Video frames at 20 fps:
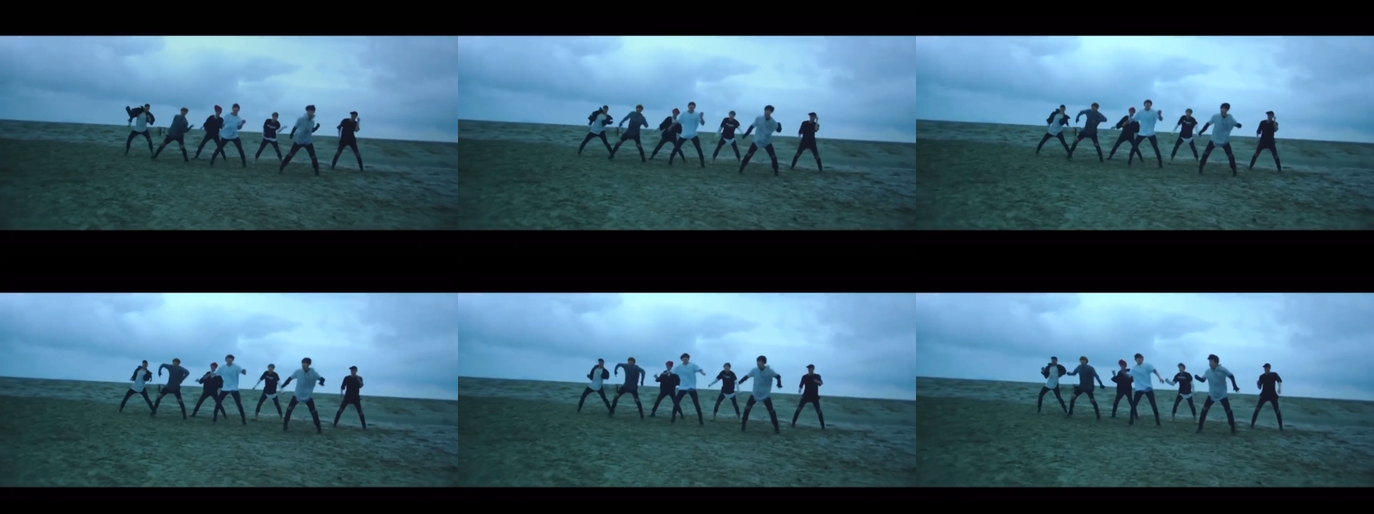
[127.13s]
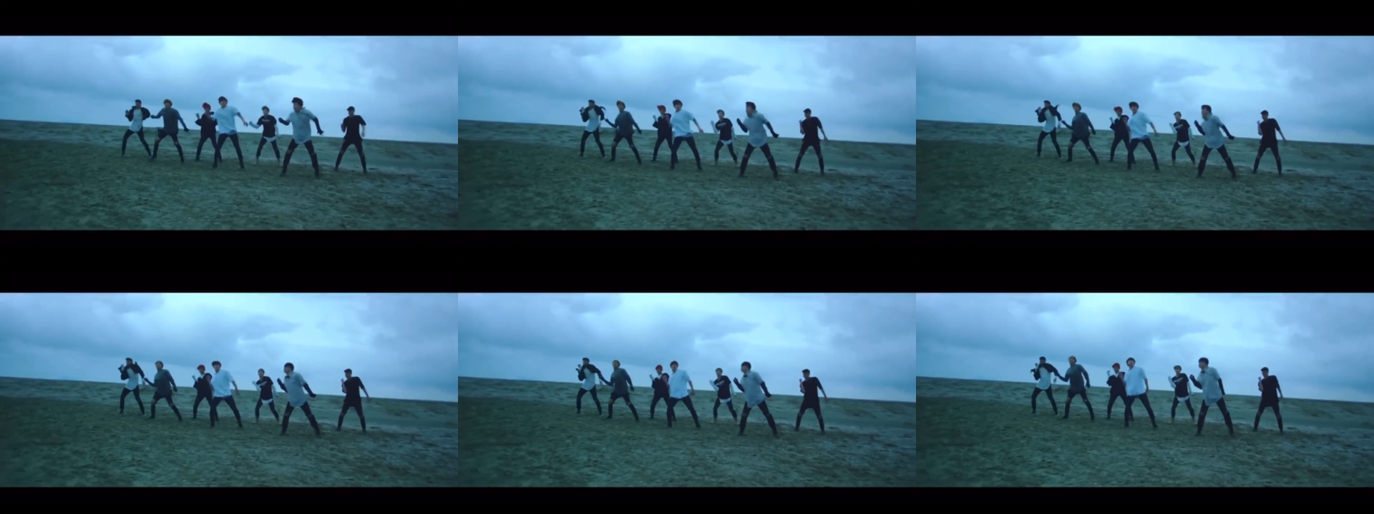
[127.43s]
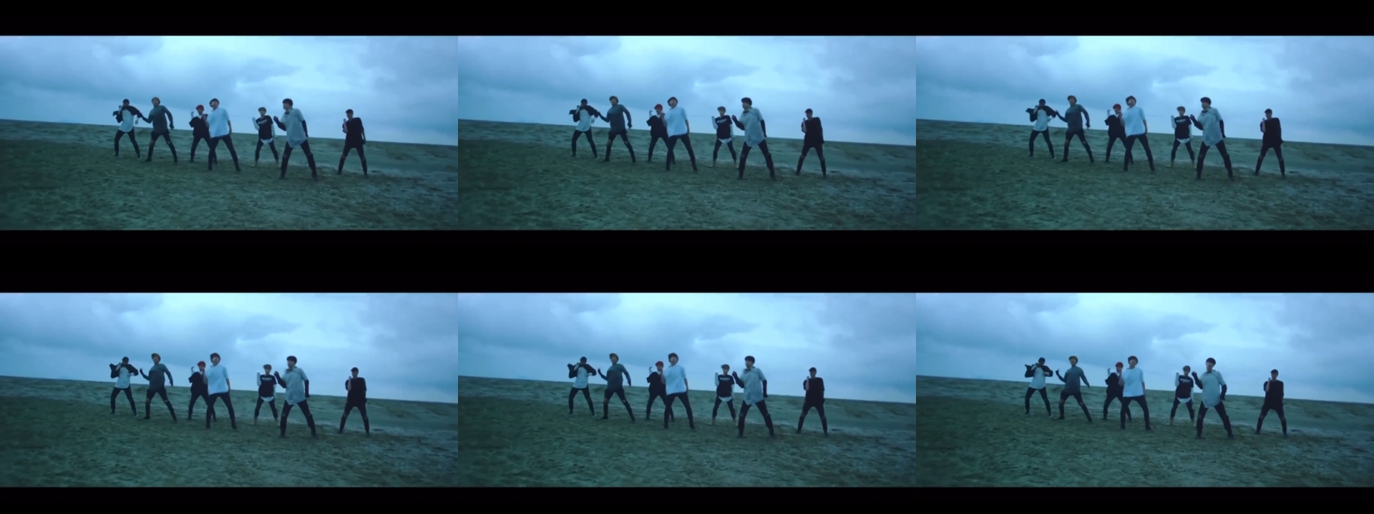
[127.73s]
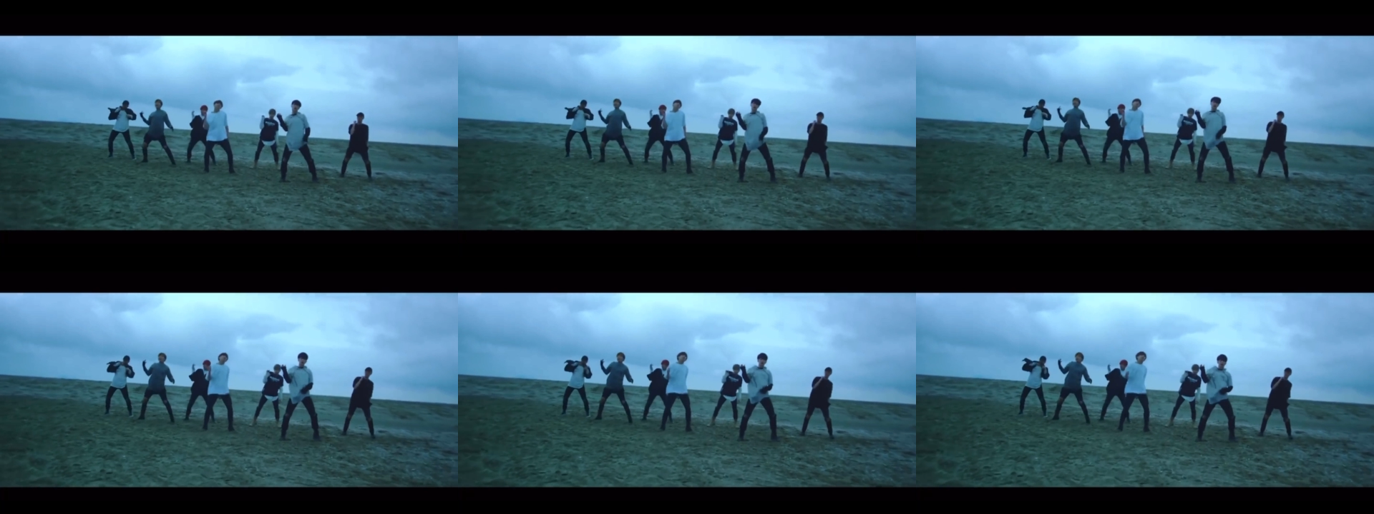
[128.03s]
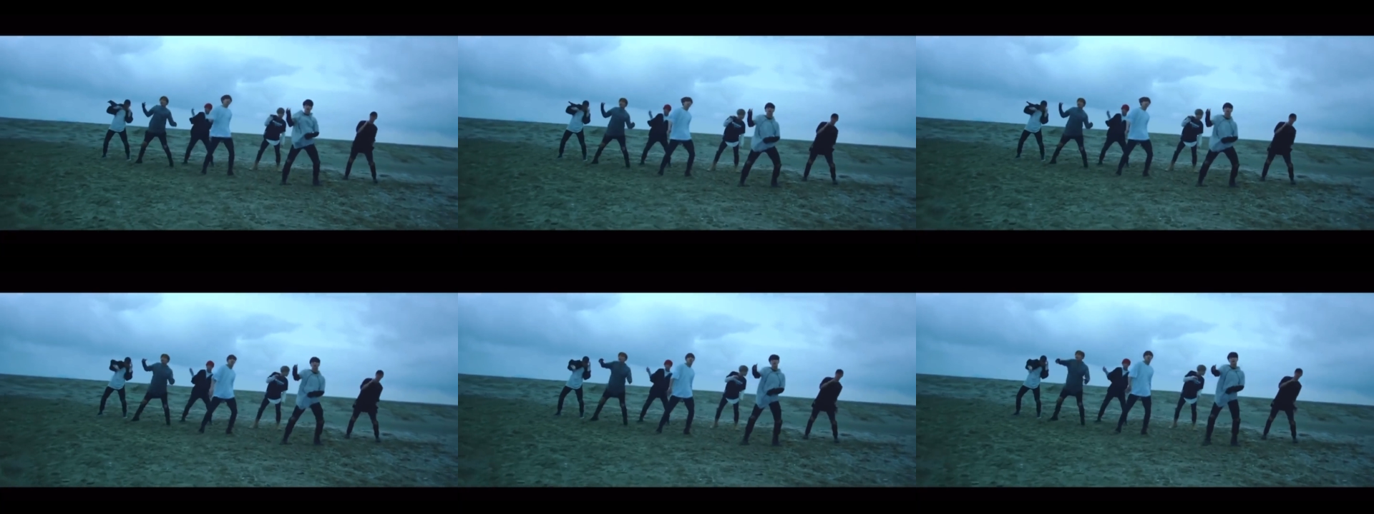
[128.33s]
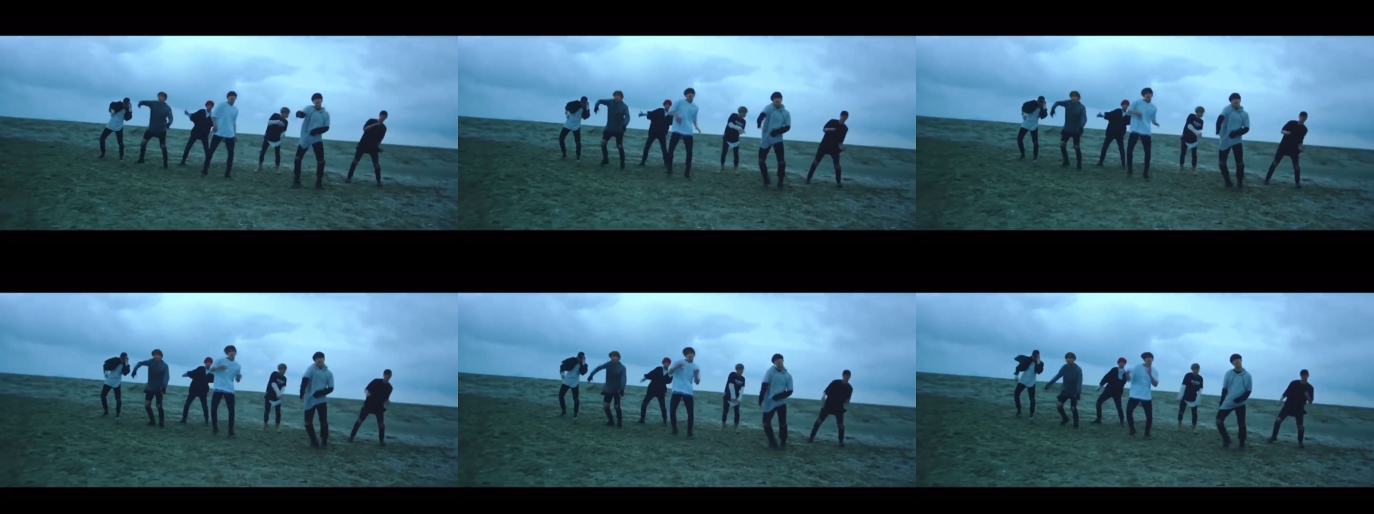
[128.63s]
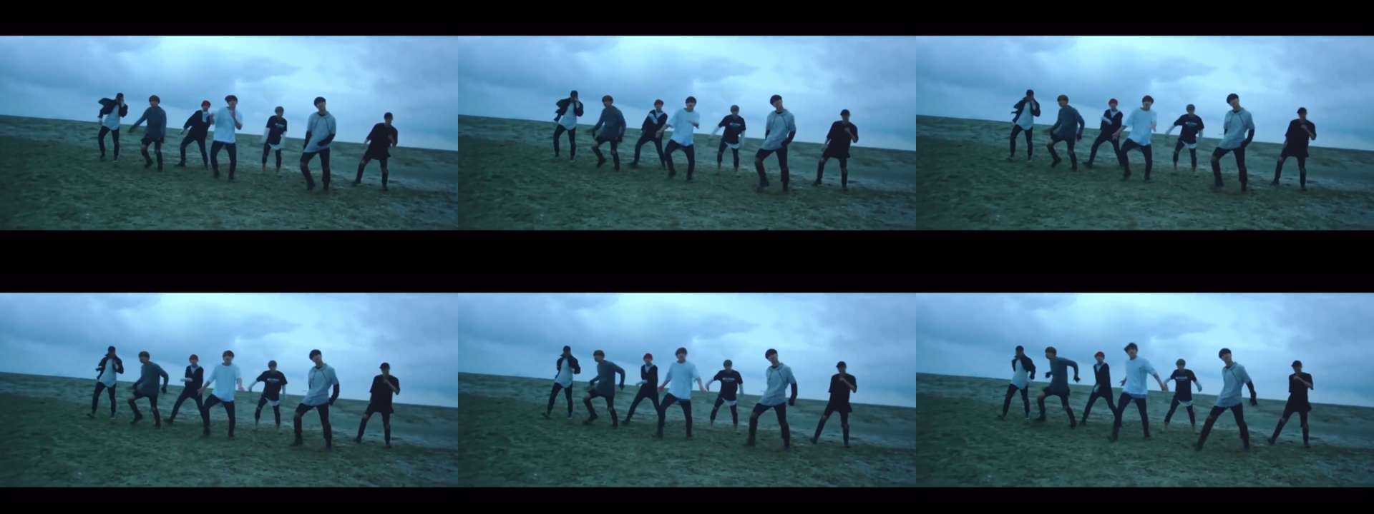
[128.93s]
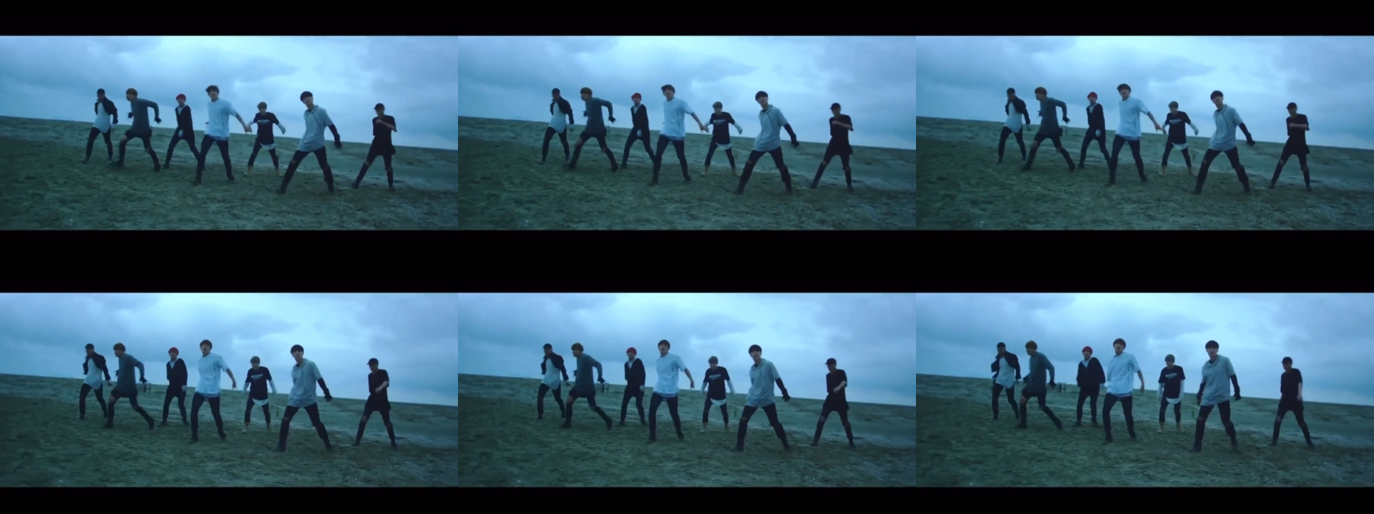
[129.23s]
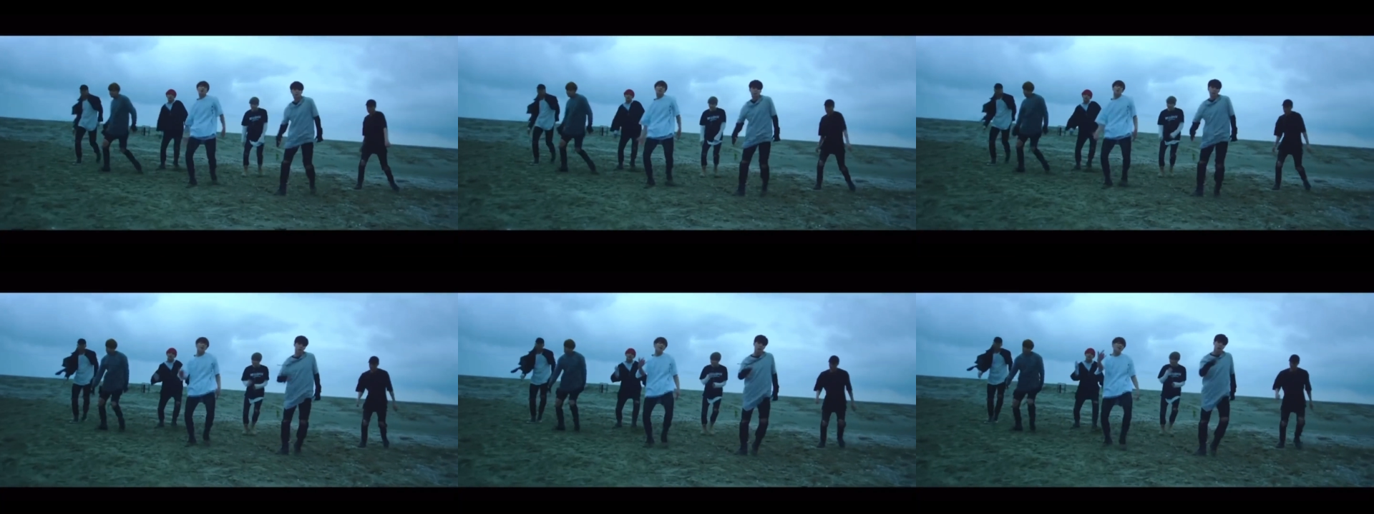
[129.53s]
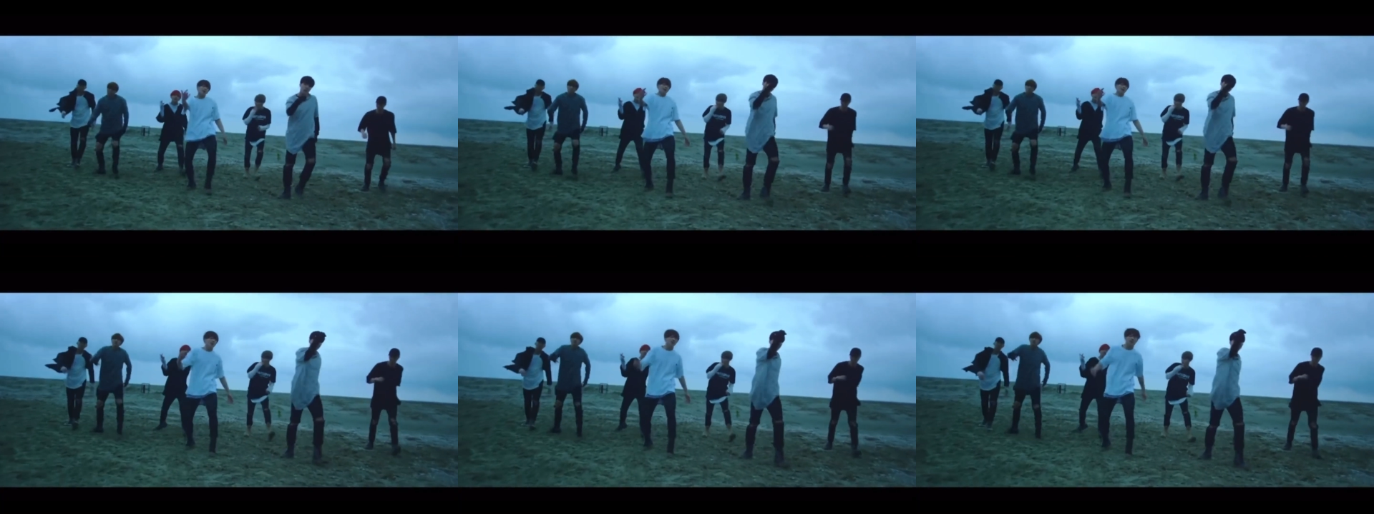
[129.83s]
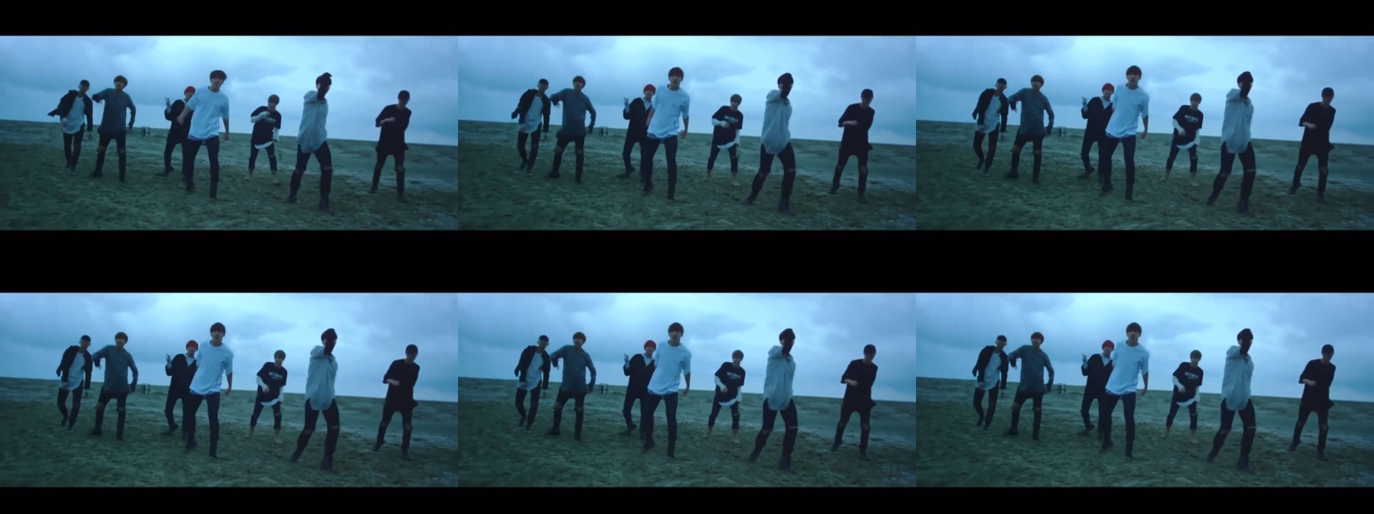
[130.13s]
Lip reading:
No face is visible, so there are no lips to read.